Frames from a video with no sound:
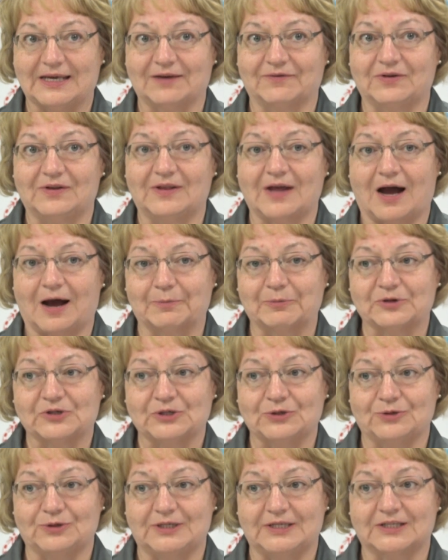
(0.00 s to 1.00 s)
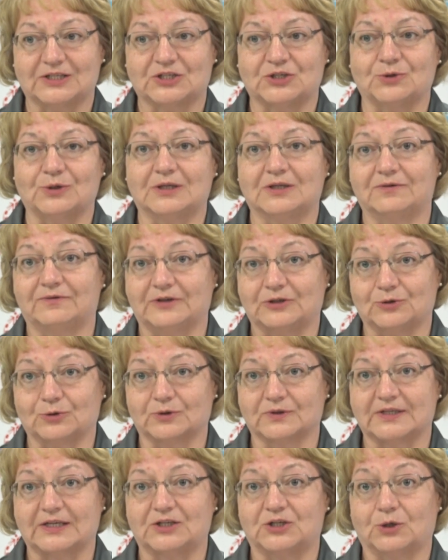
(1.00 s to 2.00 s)
giving opportunities to
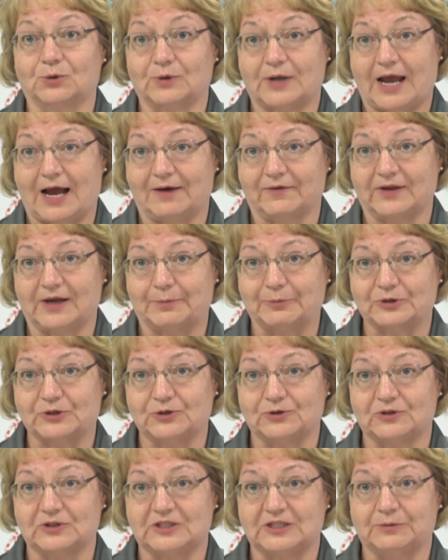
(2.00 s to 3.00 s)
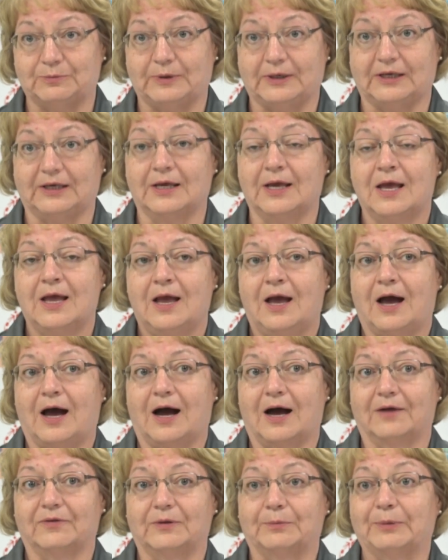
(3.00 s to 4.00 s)
individuals that don't have the opportunity to be
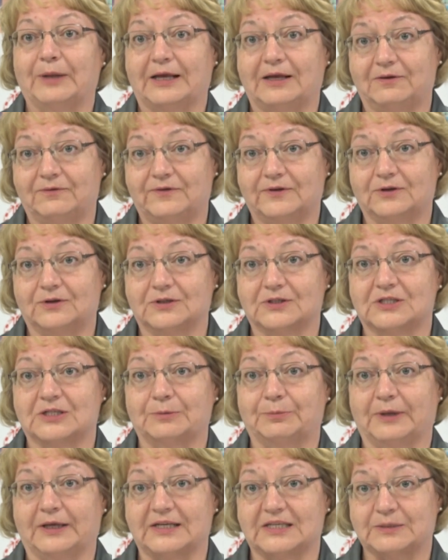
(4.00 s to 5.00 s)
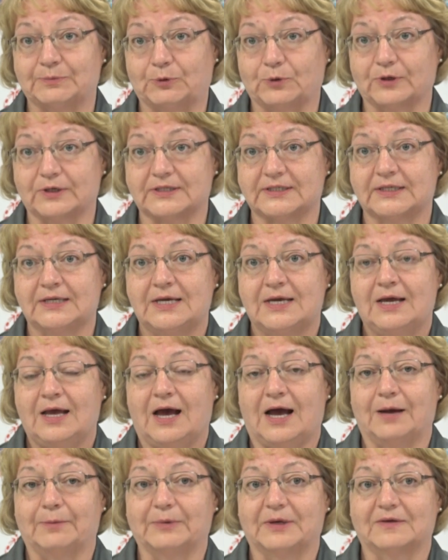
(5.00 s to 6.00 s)
on the playing fields, to play sports,
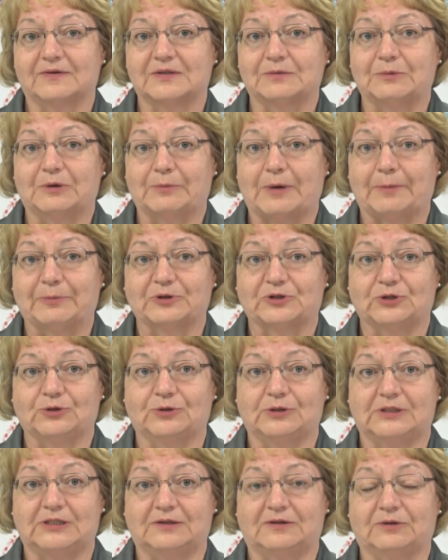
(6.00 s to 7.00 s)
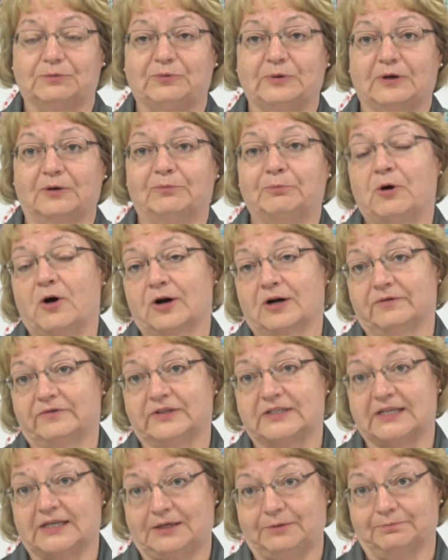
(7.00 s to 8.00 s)
um, gives them an opportunity to build part of
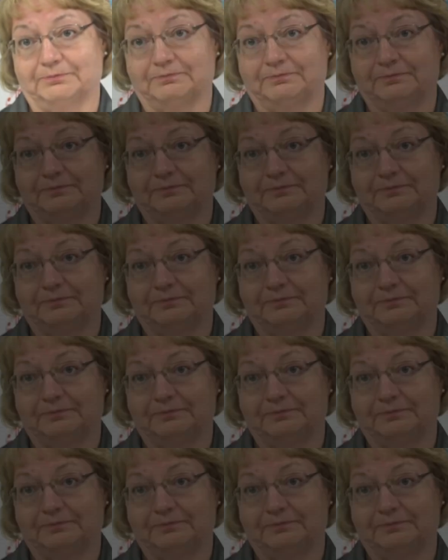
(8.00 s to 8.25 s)
a team.